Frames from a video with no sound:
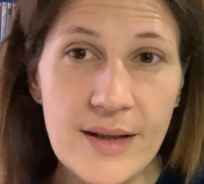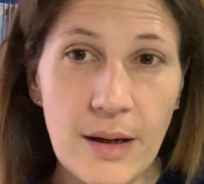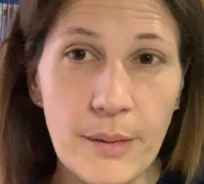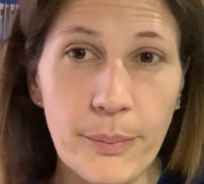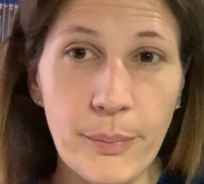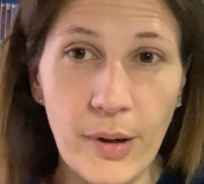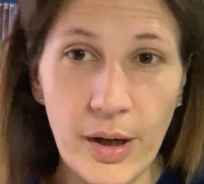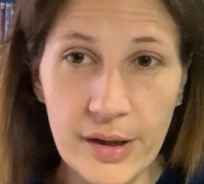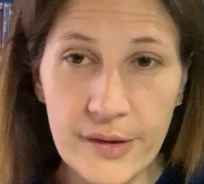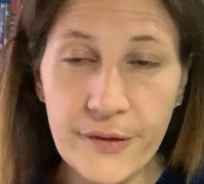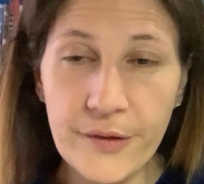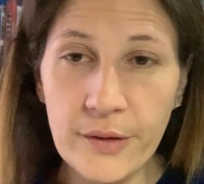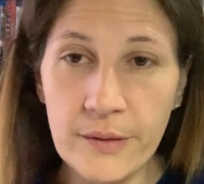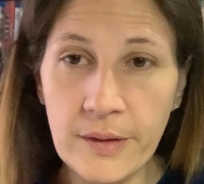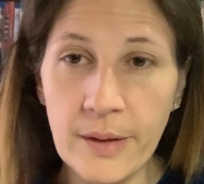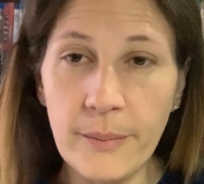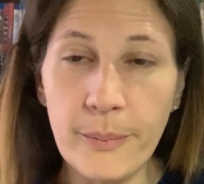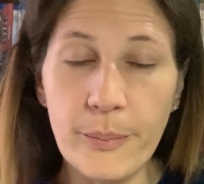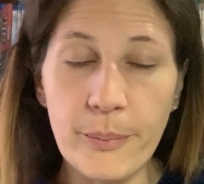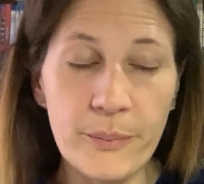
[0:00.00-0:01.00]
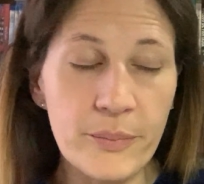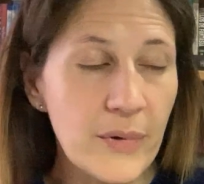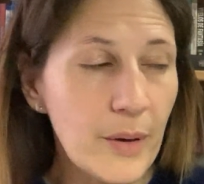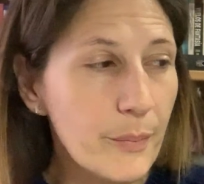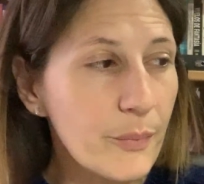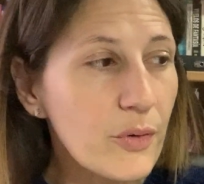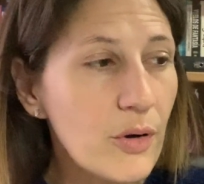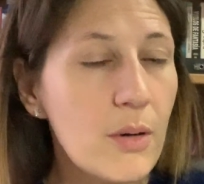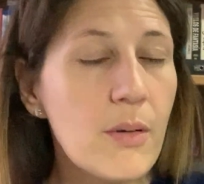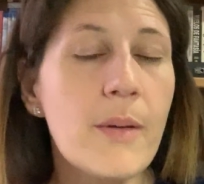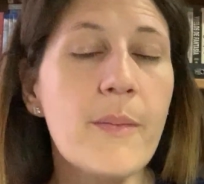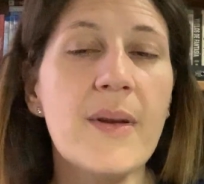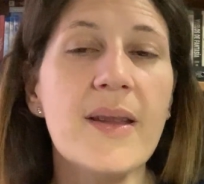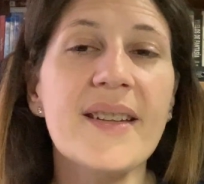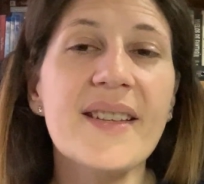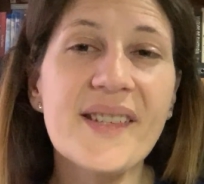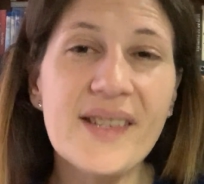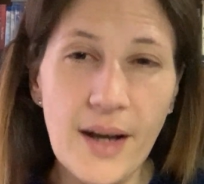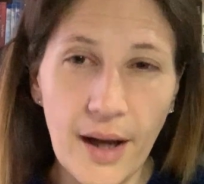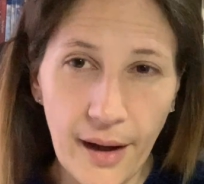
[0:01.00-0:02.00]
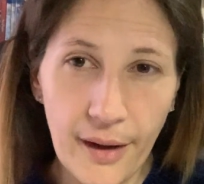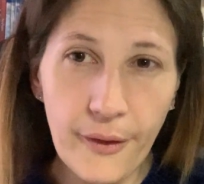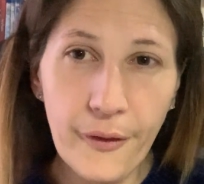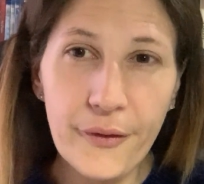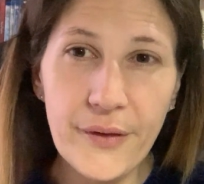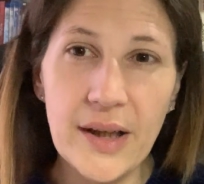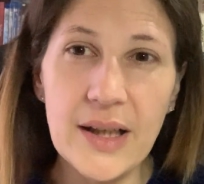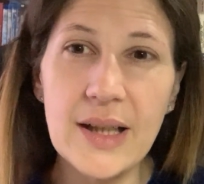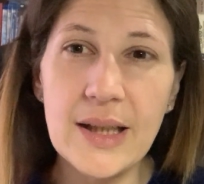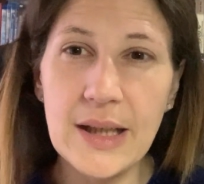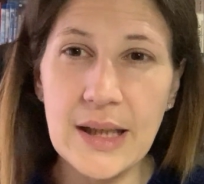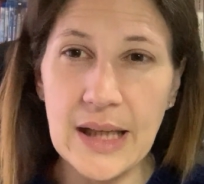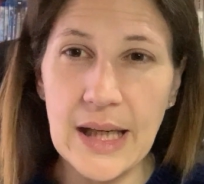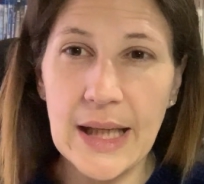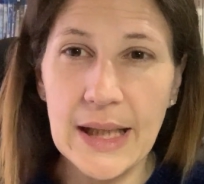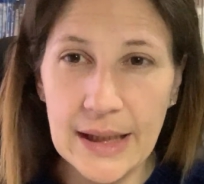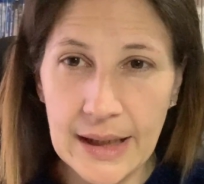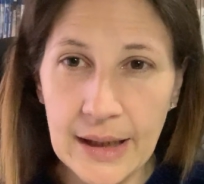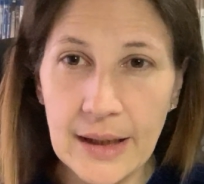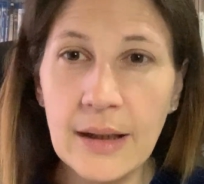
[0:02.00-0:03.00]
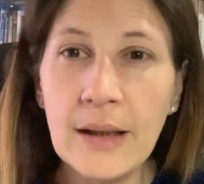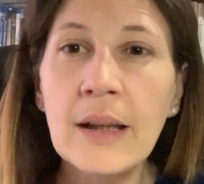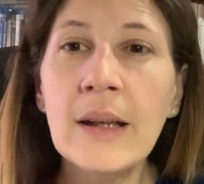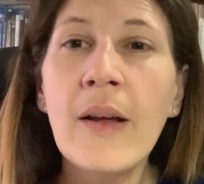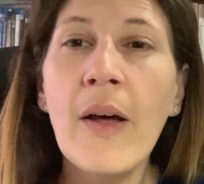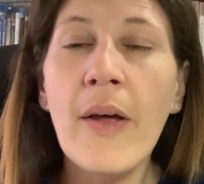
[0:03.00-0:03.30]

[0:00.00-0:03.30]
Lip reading: apart from the problem itself, that killing